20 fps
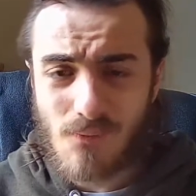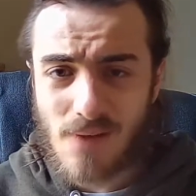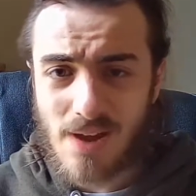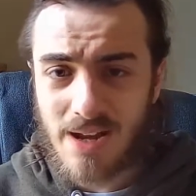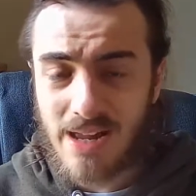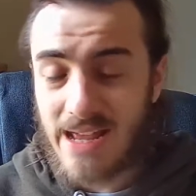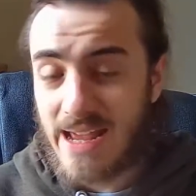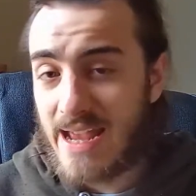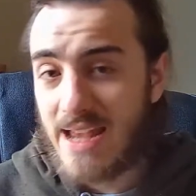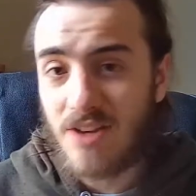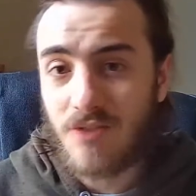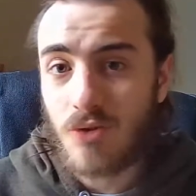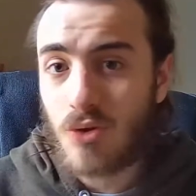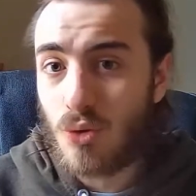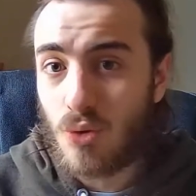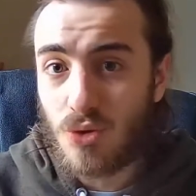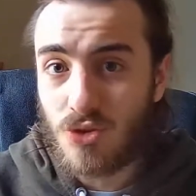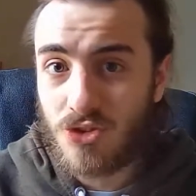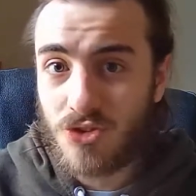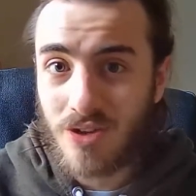and of
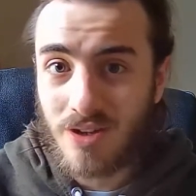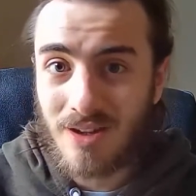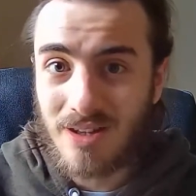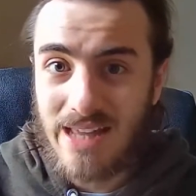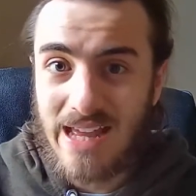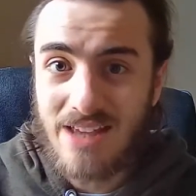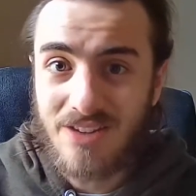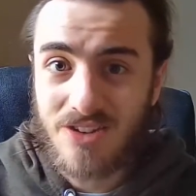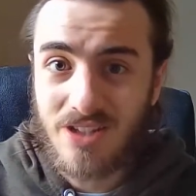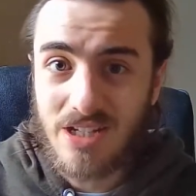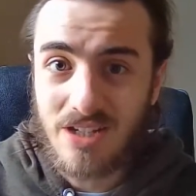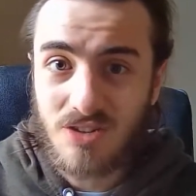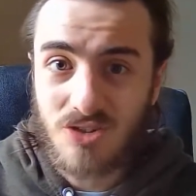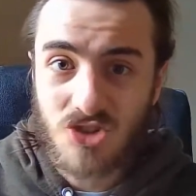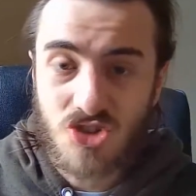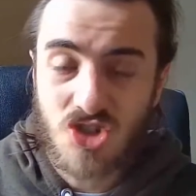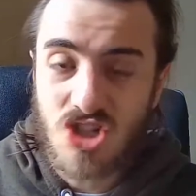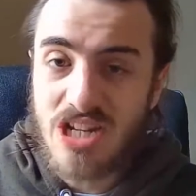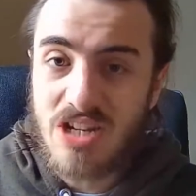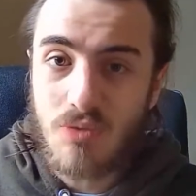course the classic
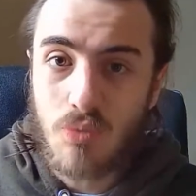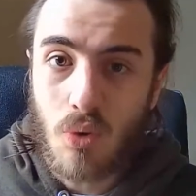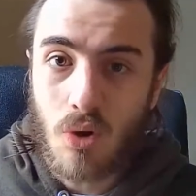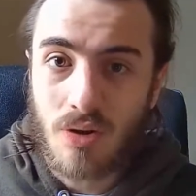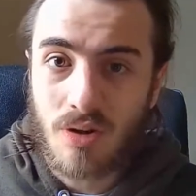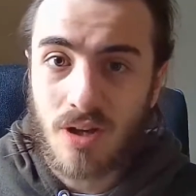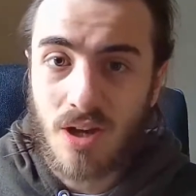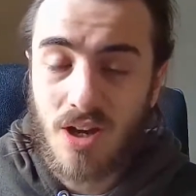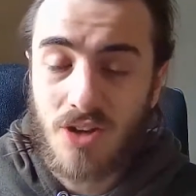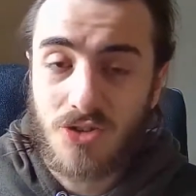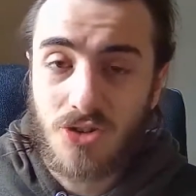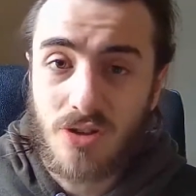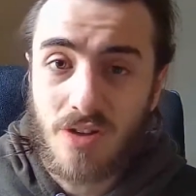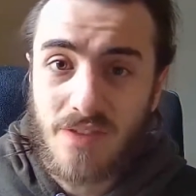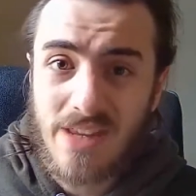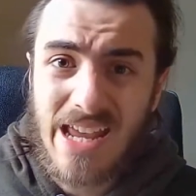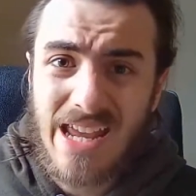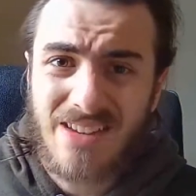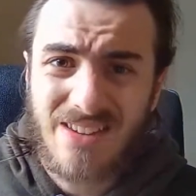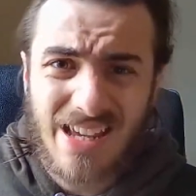G1 cartoon of
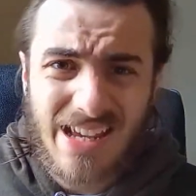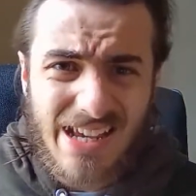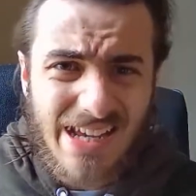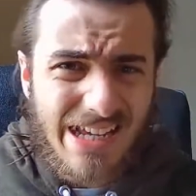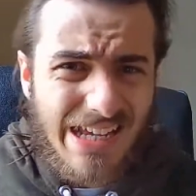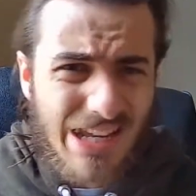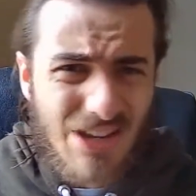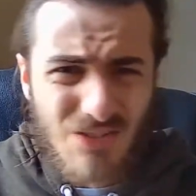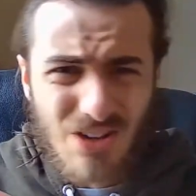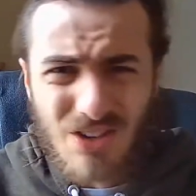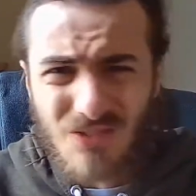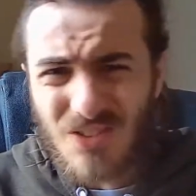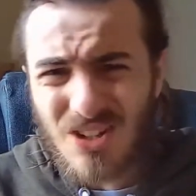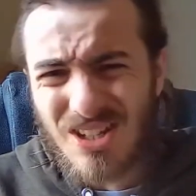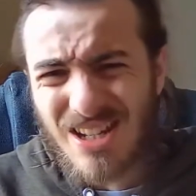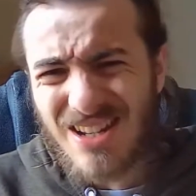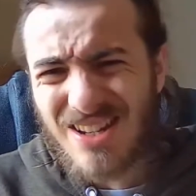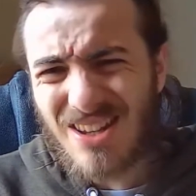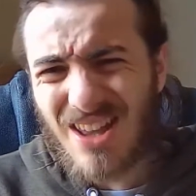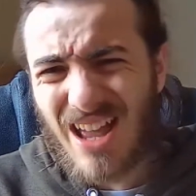the 80s. Even if you
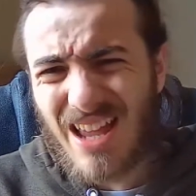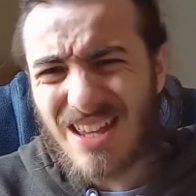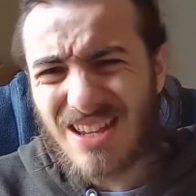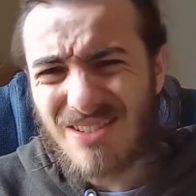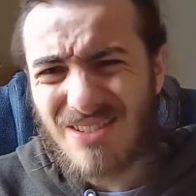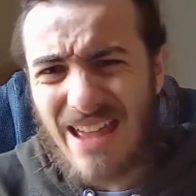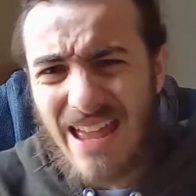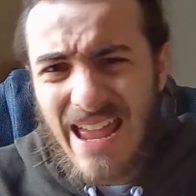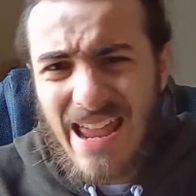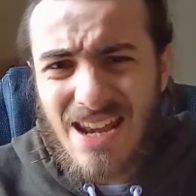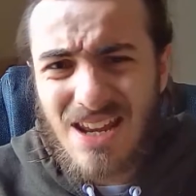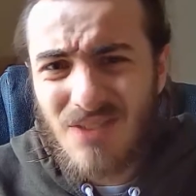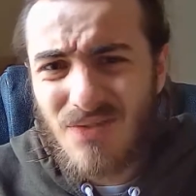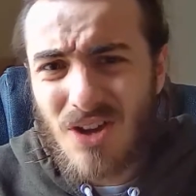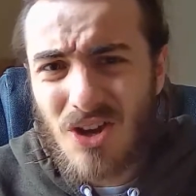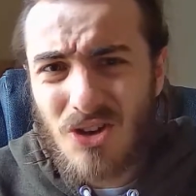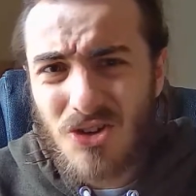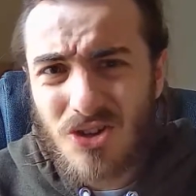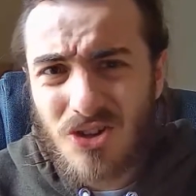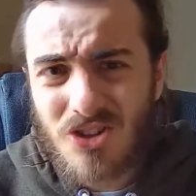didn't like any of
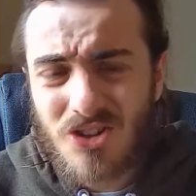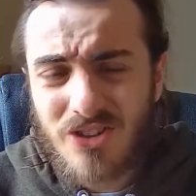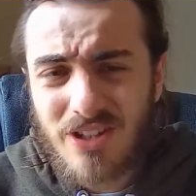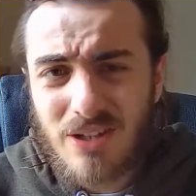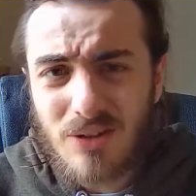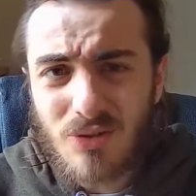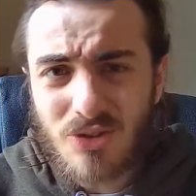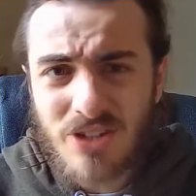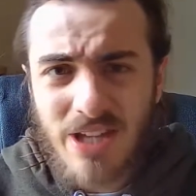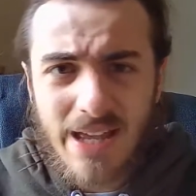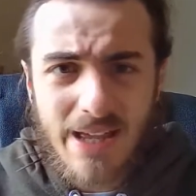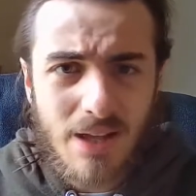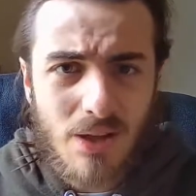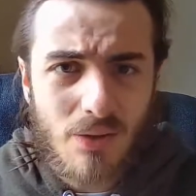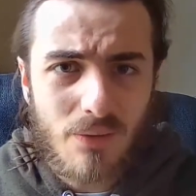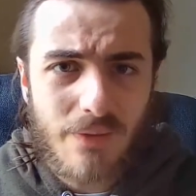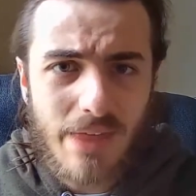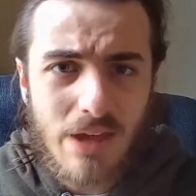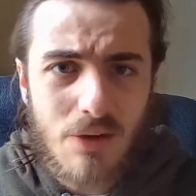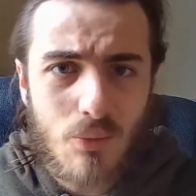those, you could still tell
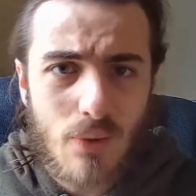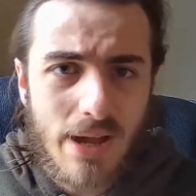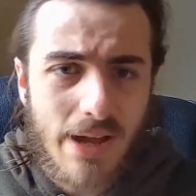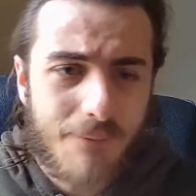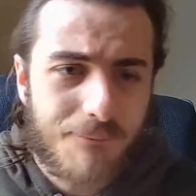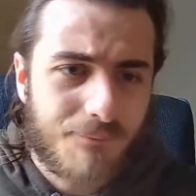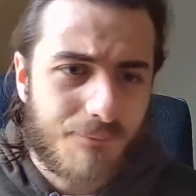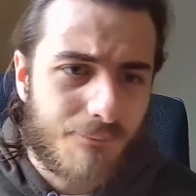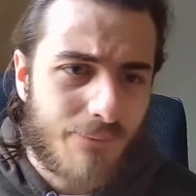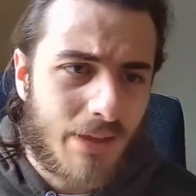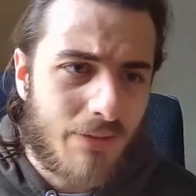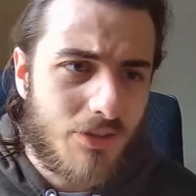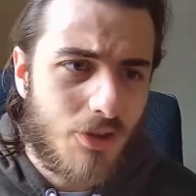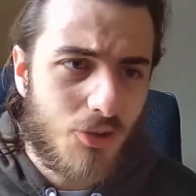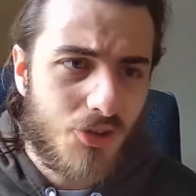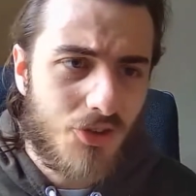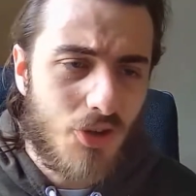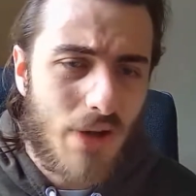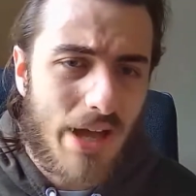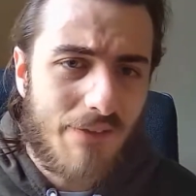they were
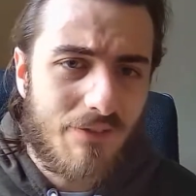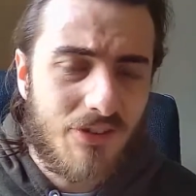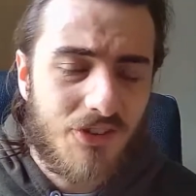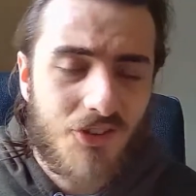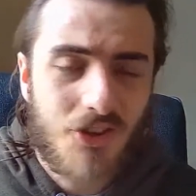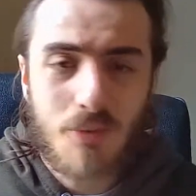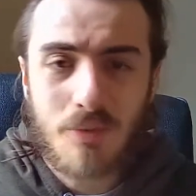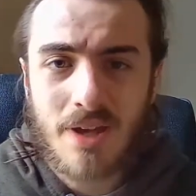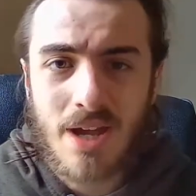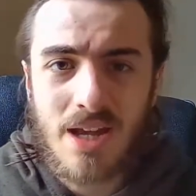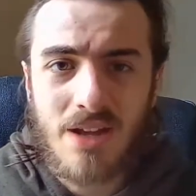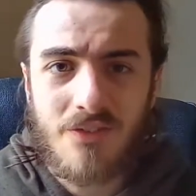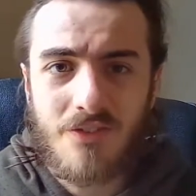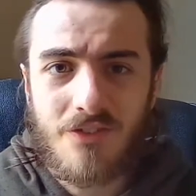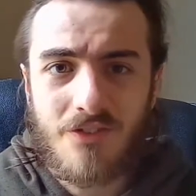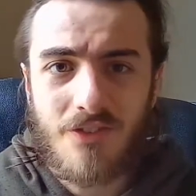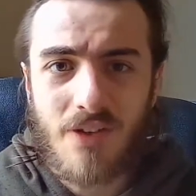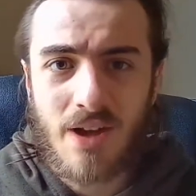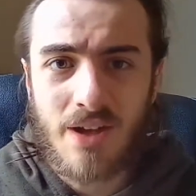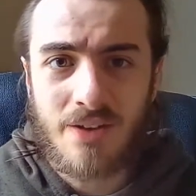still having some kind of
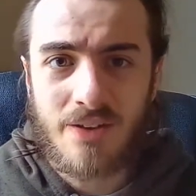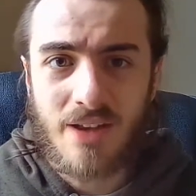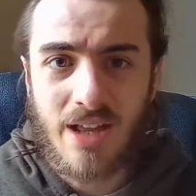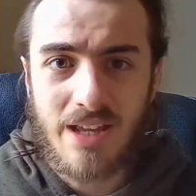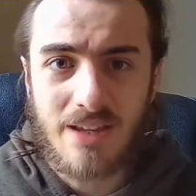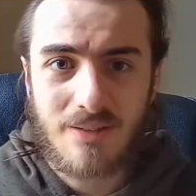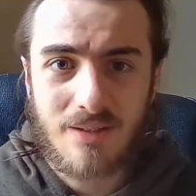fun. Like,